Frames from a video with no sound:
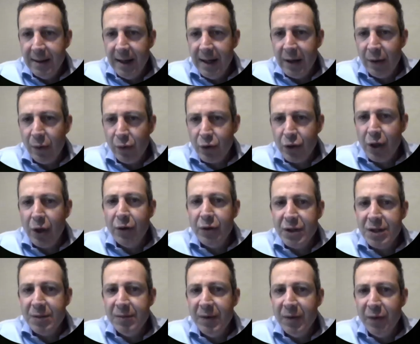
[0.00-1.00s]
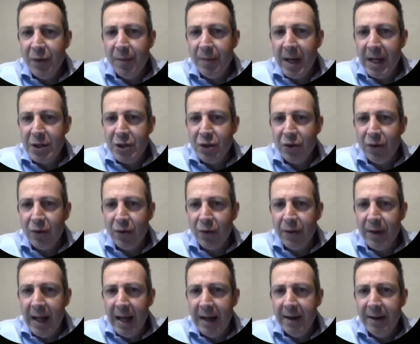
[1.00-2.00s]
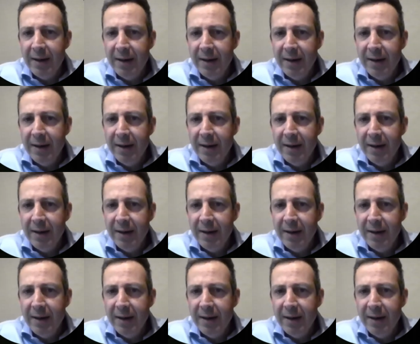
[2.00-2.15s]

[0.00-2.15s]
And I'll show you some information on that